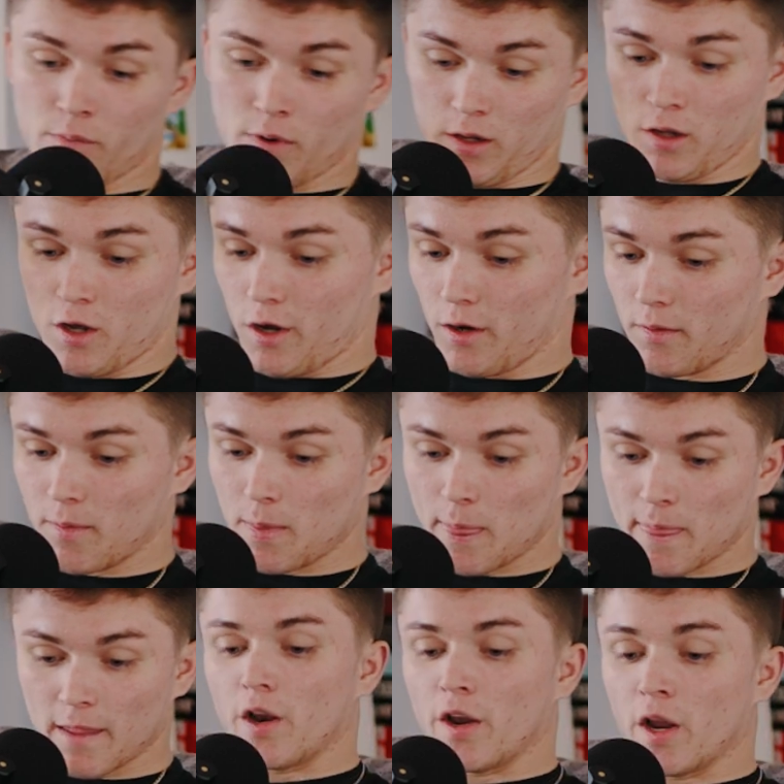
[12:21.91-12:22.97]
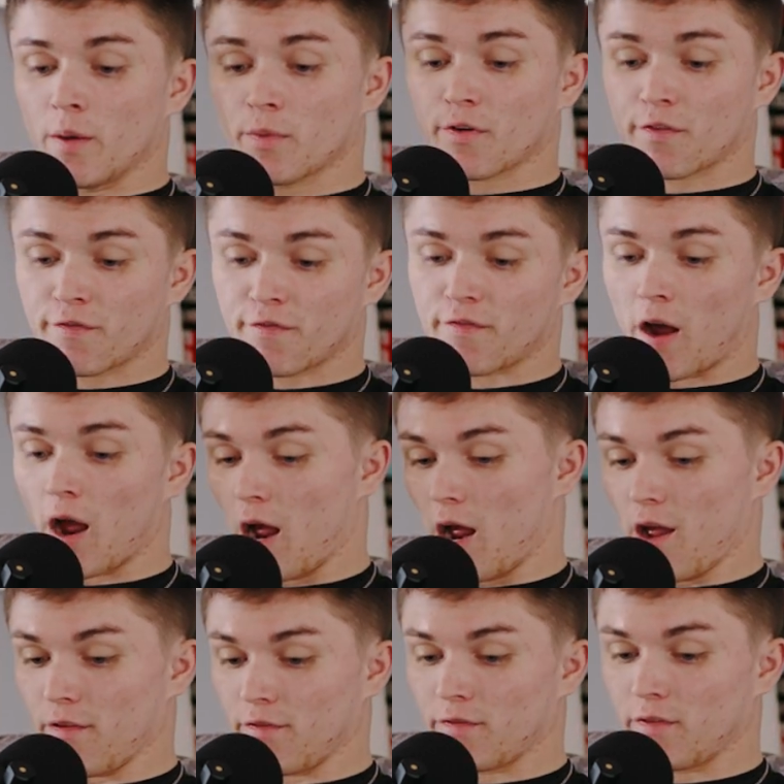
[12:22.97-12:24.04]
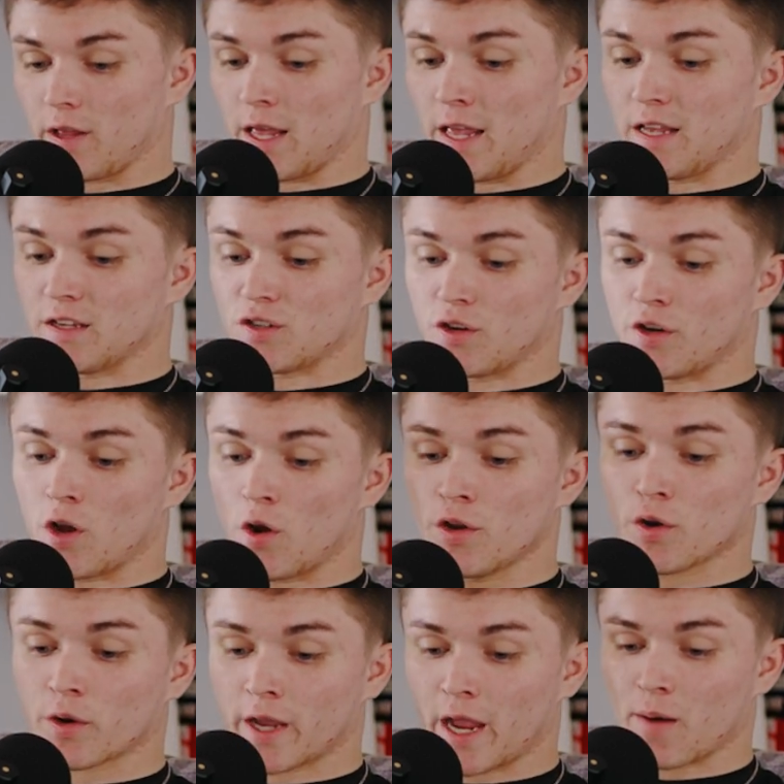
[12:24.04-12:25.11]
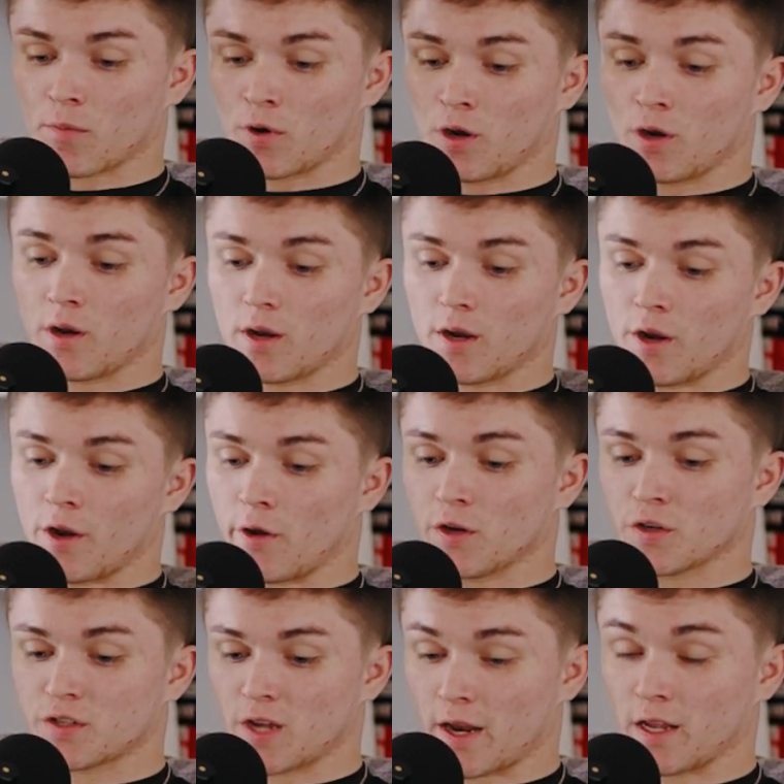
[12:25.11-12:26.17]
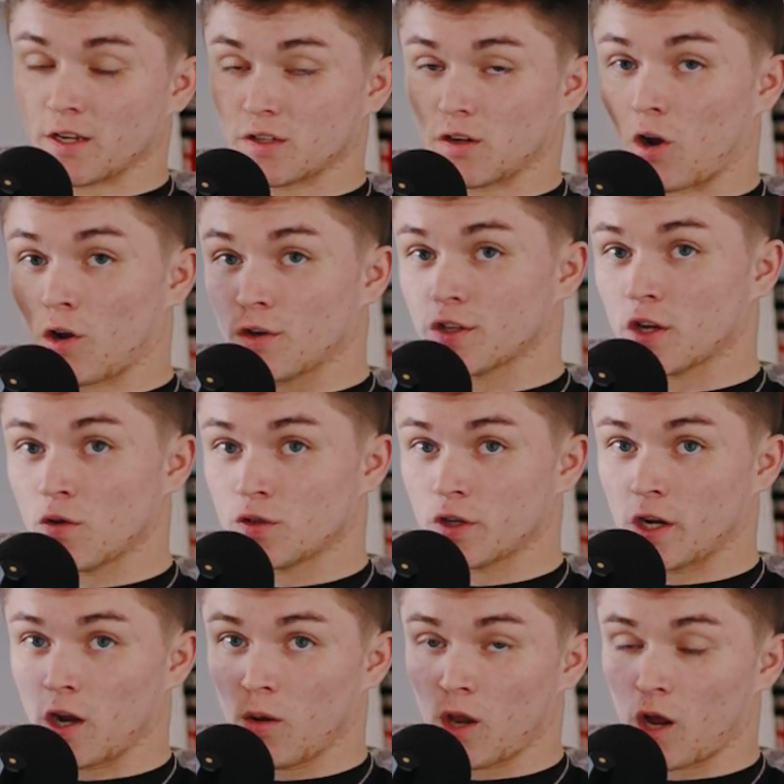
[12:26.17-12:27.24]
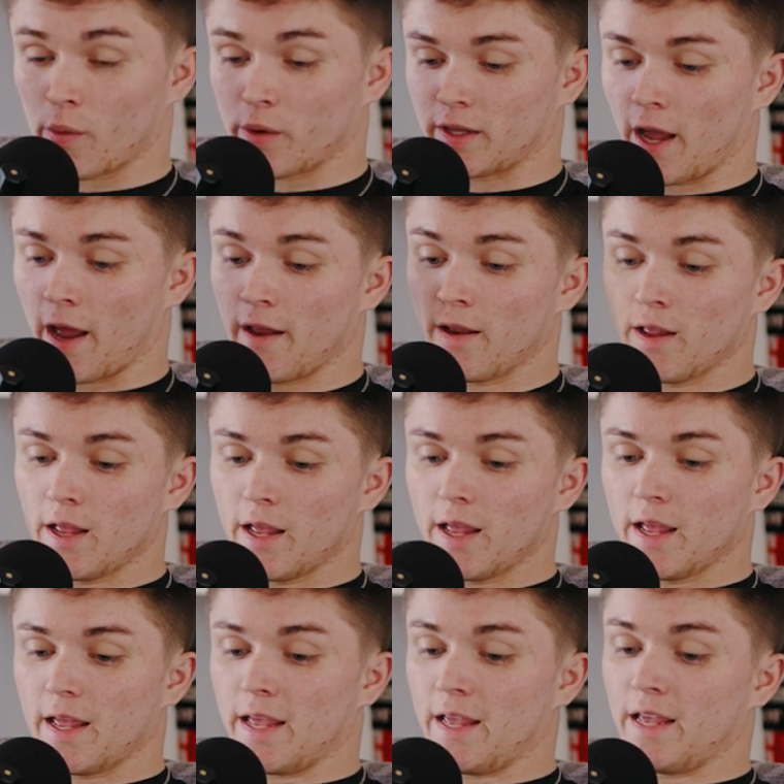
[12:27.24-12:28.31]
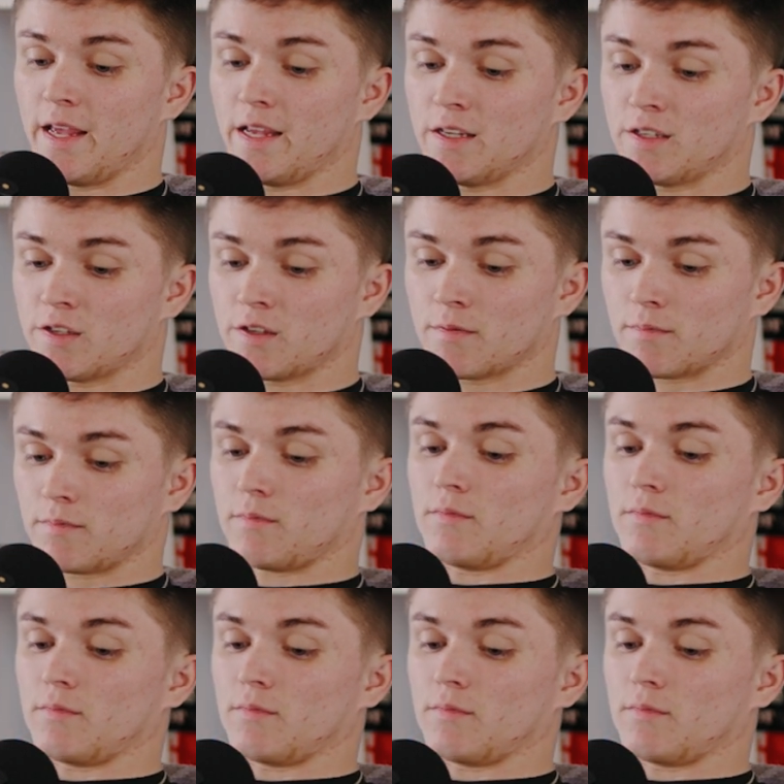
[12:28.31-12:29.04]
But look, number 5 is know your camera, know your settings, and also to go along with that is